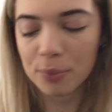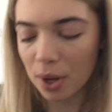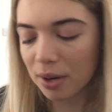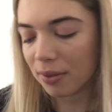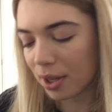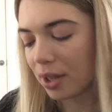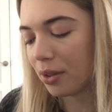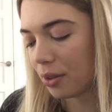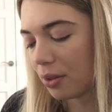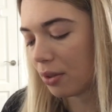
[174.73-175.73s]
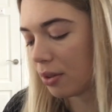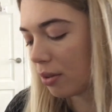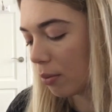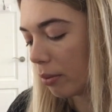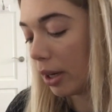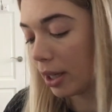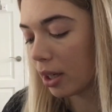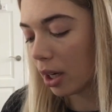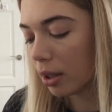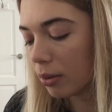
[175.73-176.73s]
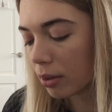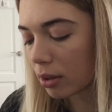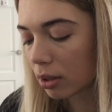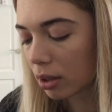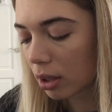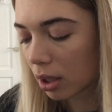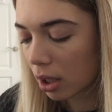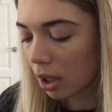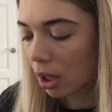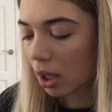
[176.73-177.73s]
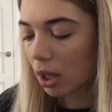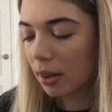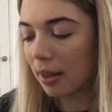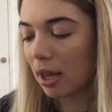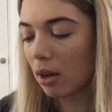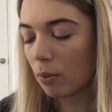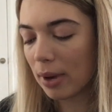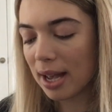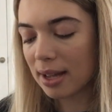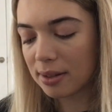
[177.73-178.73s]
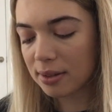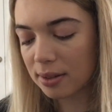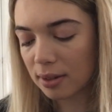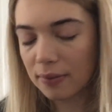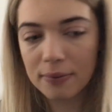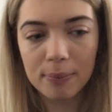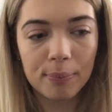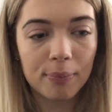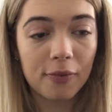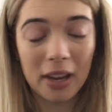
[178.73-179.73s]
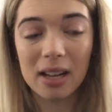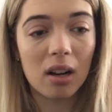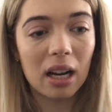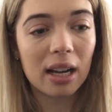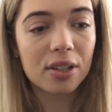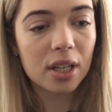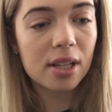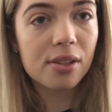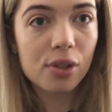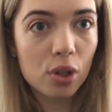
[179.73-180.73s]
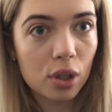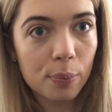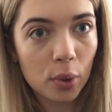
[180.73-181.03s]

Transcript: one of those white girls that wears fake eyelashes just